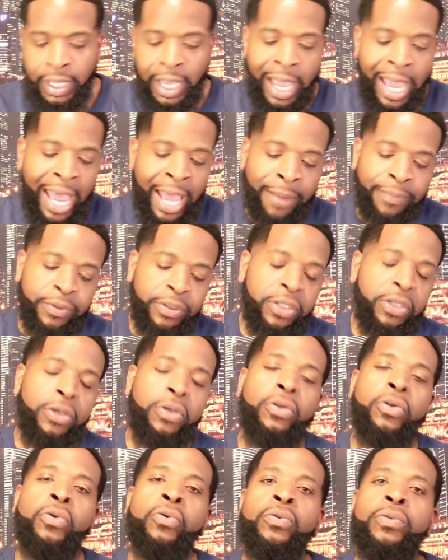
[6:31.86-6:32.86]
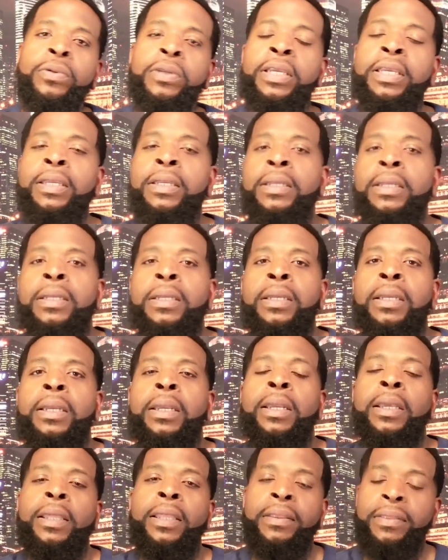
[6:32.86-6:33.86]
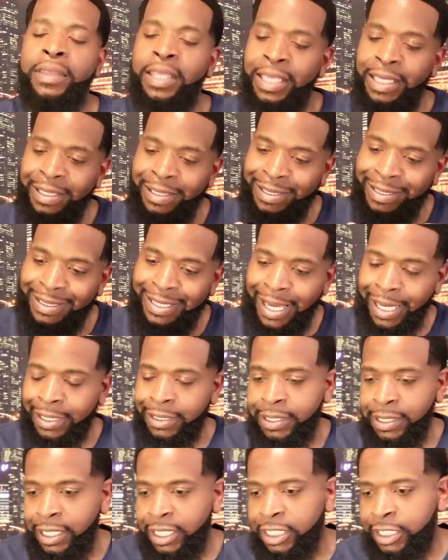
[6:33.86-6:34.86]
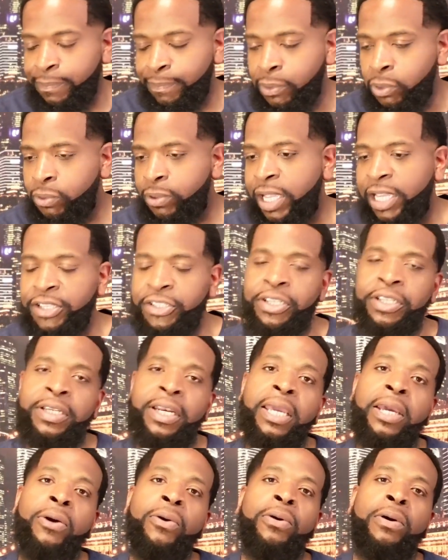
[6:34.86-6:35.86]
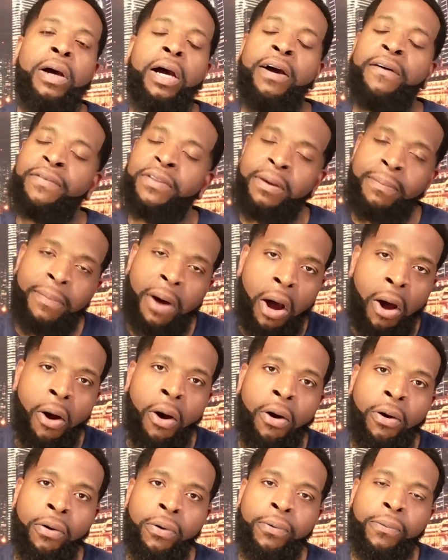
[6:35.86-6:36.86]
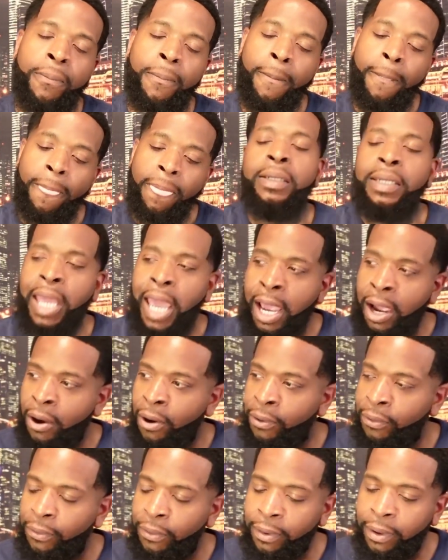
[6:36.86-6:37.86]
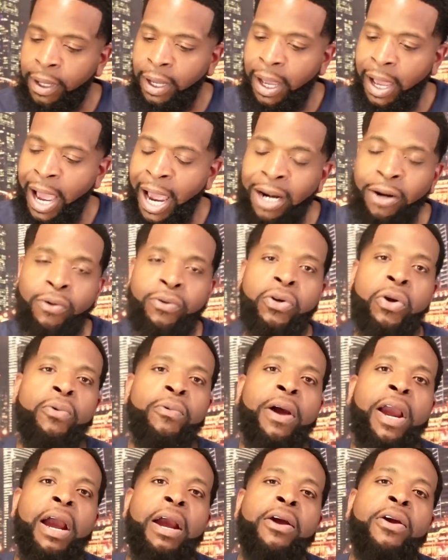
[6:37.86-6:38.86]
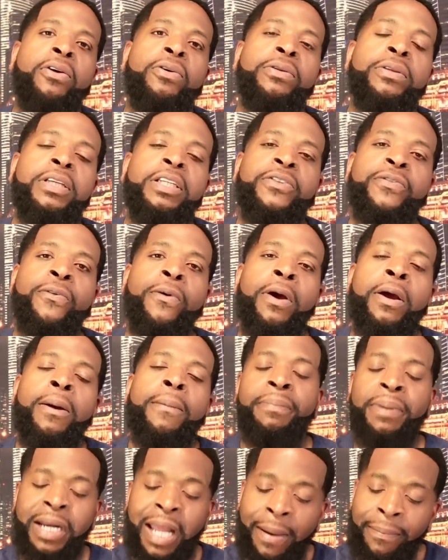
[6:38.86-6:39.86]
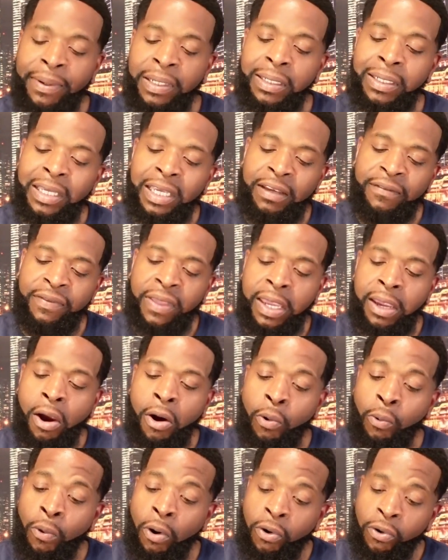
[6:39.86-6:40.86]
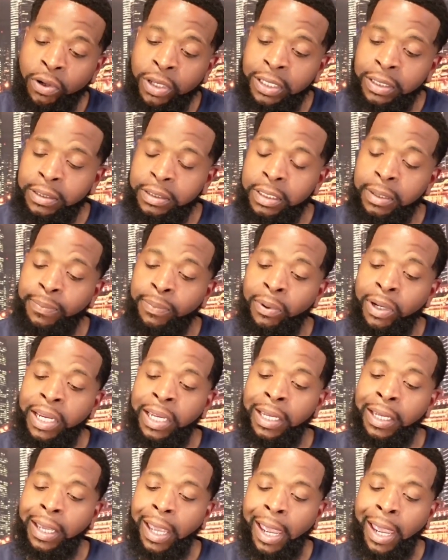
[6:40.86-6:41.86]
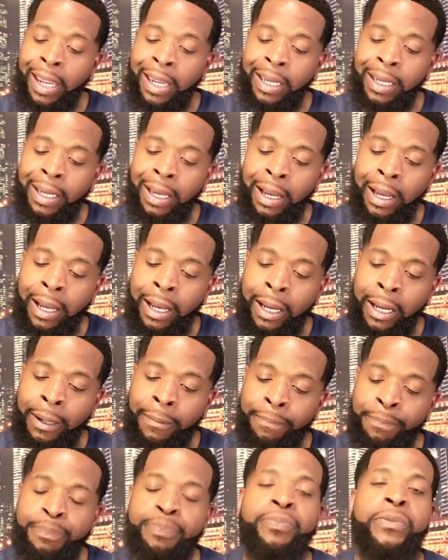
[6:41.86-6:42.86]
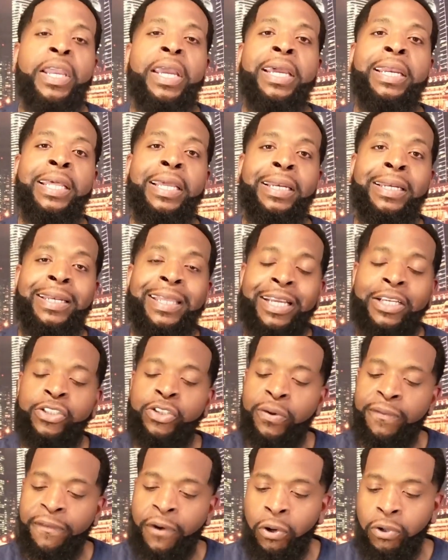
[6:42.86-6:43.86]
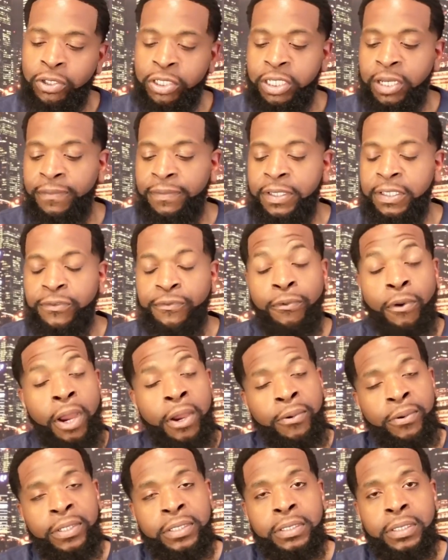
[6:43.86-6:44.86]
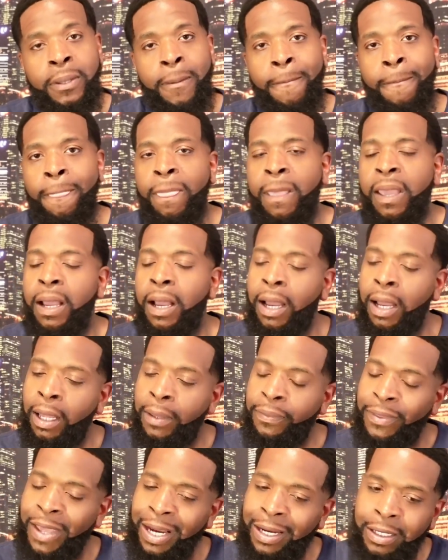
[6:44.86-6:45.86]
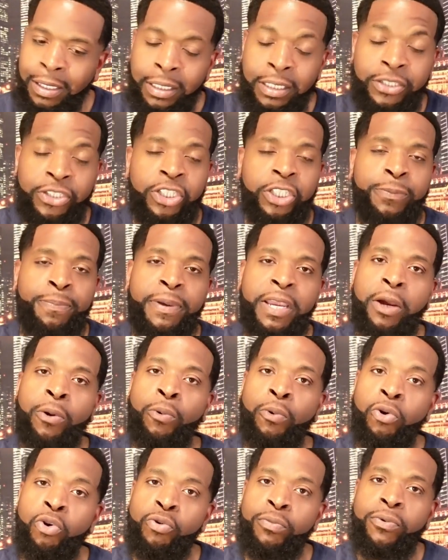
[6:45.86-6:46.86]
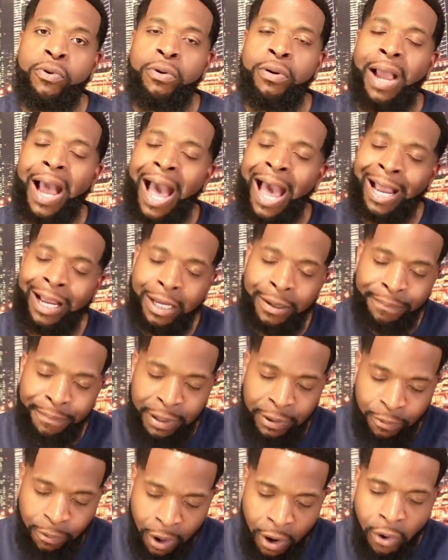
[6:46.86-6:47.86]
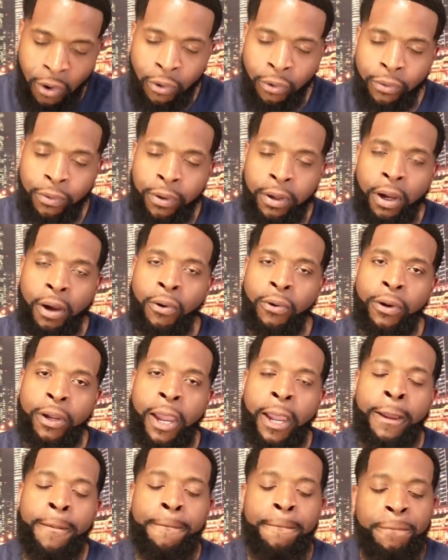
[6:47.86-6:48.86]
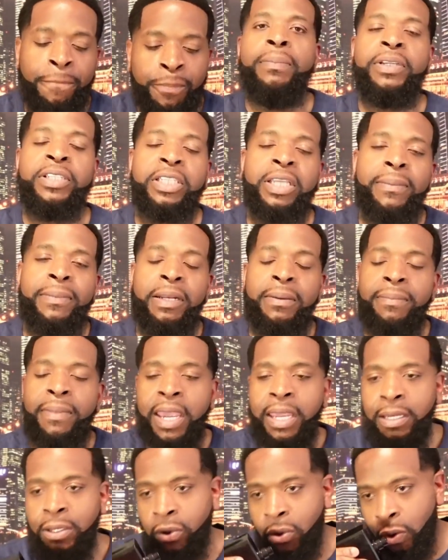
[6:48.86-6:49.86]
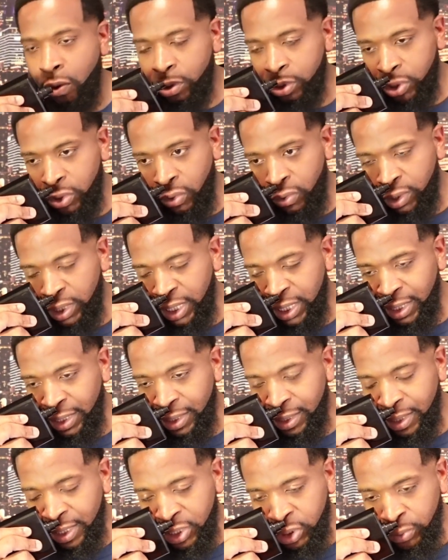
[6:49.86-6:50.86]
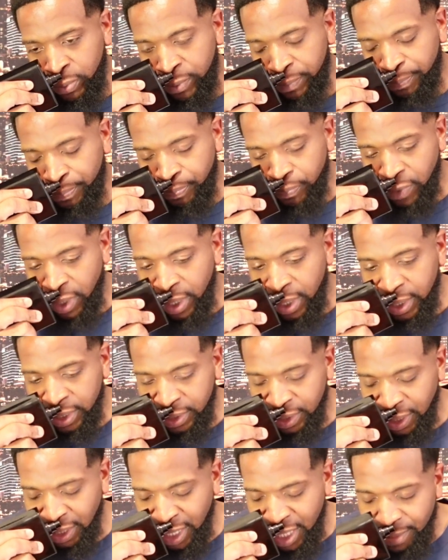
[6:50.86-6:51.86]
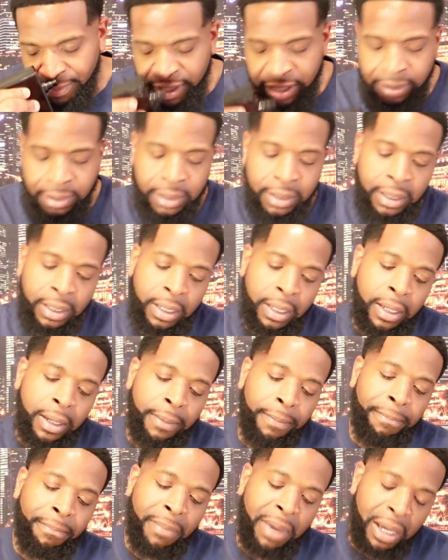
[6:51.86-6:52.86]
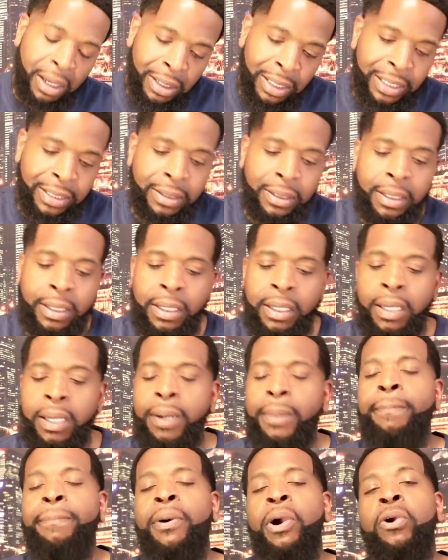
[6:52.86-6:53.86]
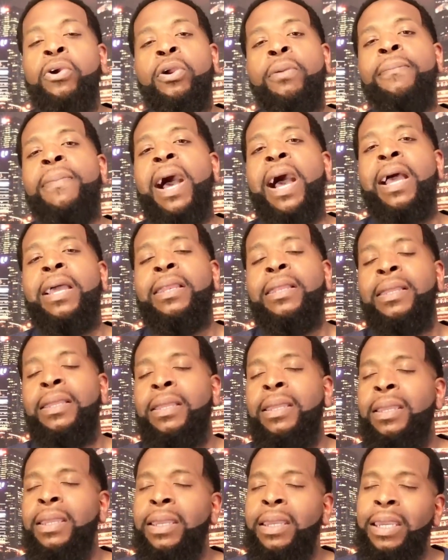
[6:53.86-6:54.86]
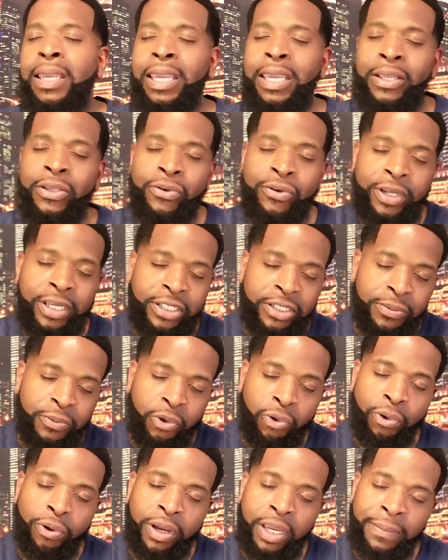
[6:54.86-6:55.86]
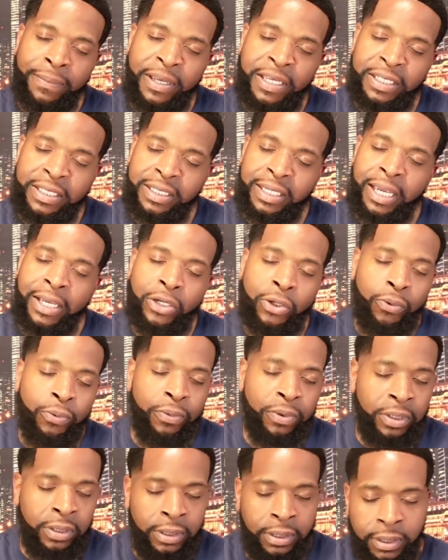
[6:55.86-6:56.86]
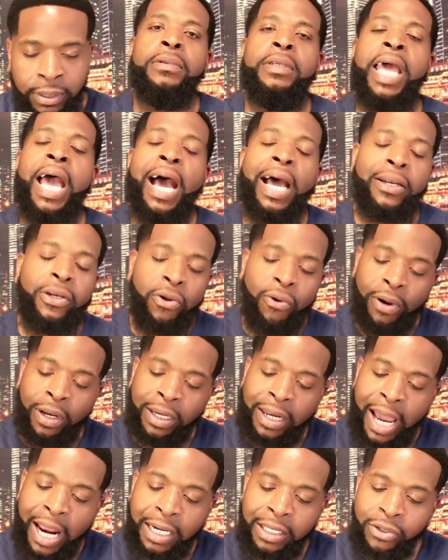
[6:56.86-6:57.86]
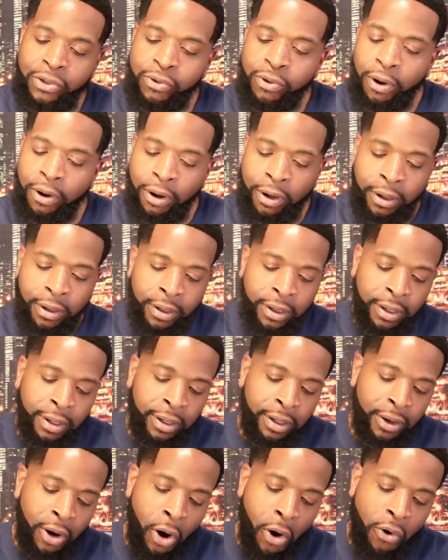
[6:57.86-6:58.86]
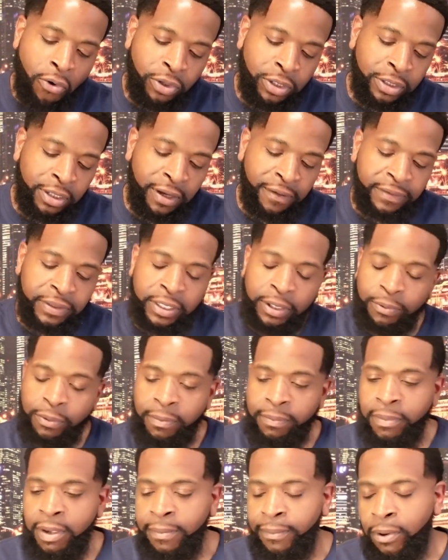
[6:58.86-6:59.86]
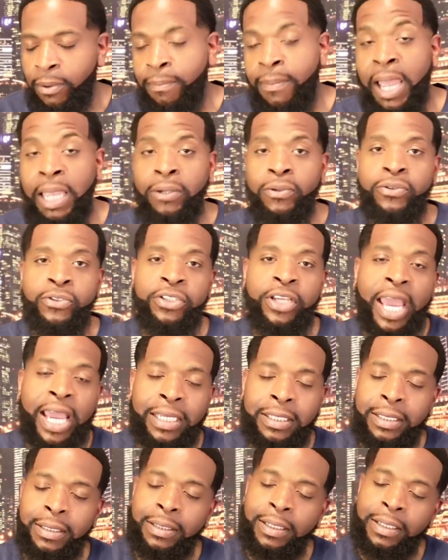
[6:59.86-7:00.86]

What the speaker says: Absolutely the sexiest Bleu de Chanel of them all. Now, I don't know where I heard this from, but I believe they are working to bring an Elixir version of this fragrance. That could just be a rumor. I could be wrong, okay? But some of the main accords you're going to get in this one is lemon, melon, bergamot, and you get some creamy sandalwood. Now, I know a lot of you are old enough to remember Michael Jackson,